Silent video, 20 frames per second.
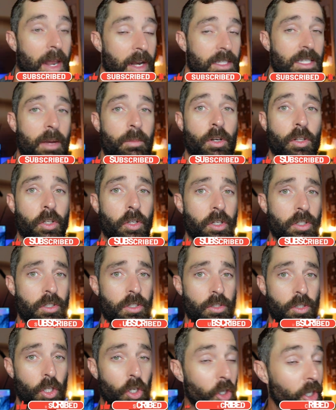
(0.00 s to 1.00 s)
Anytime you're learning,
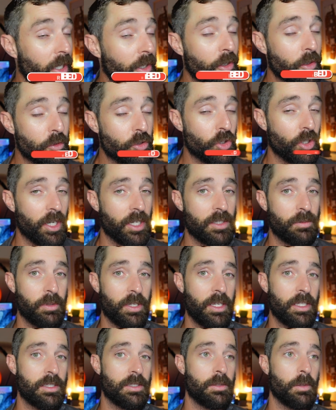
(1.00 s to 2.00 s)
learning new tricks,
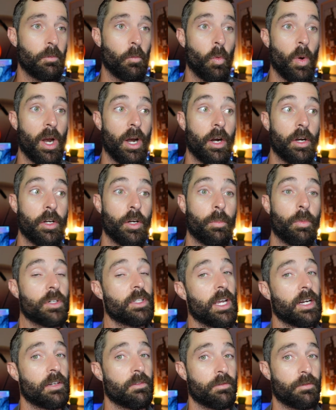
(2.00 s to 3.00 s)
please wear your
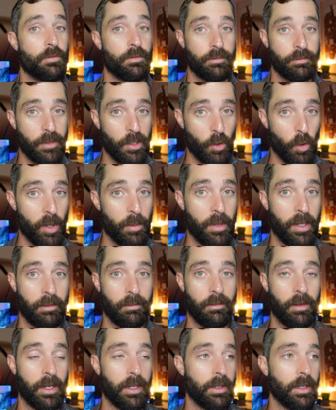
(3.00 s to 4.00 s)
protective equipment,
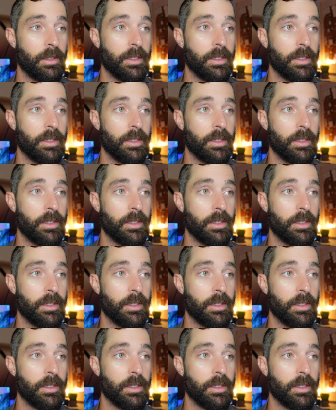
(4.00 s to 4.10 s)
right?